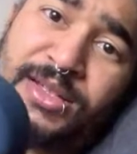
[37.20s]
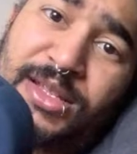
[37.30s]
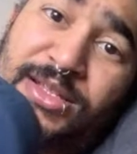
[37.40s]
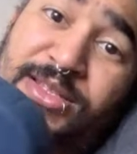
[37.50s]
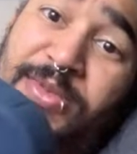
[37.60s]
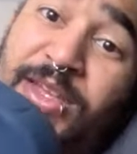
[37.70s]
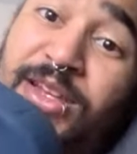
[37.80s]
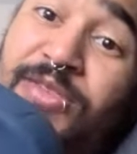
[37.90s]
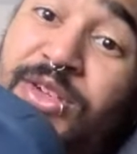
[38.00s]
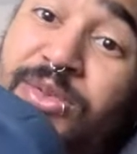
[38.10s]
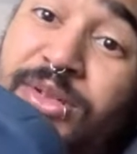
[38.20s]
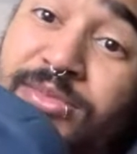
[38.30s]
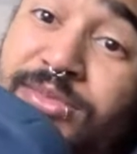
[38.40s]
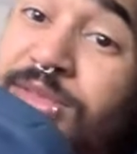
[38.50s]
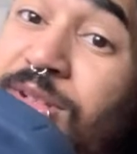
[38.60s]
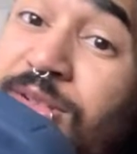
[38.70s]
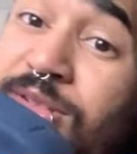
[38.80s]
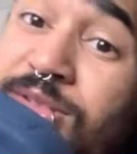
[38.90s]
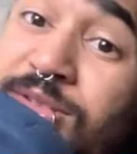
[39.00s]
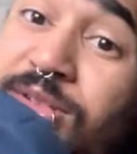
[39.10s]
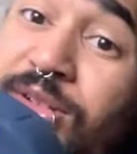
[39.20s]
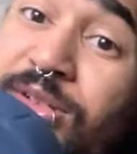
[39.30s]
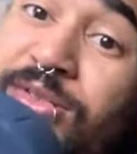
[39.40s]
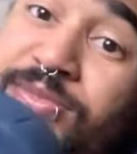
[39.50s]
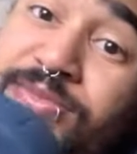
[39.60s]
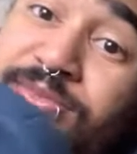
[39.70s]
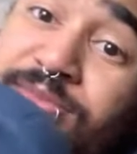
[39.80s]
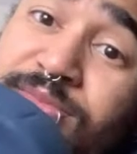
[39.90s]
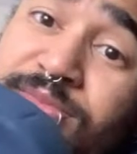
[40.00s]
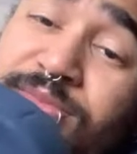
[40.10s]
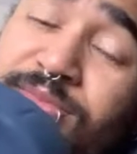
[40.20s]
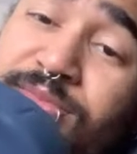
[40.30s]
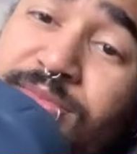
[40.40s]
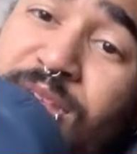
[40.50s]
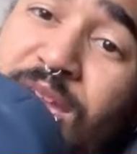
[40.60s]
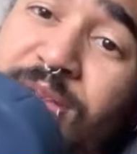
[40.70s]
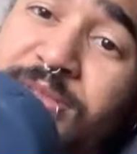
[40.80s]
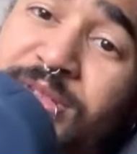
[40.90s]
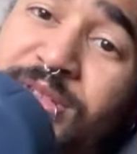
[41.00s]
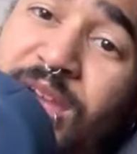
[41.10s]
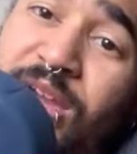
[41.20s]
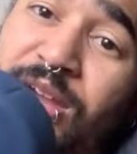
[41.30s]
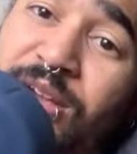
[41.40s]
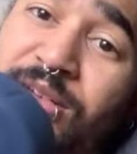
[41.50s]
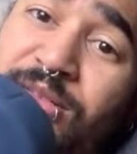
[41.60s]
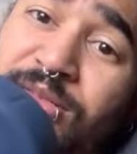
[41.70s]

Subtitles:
It is the beginning of a new one, so this is good. I'm just tired.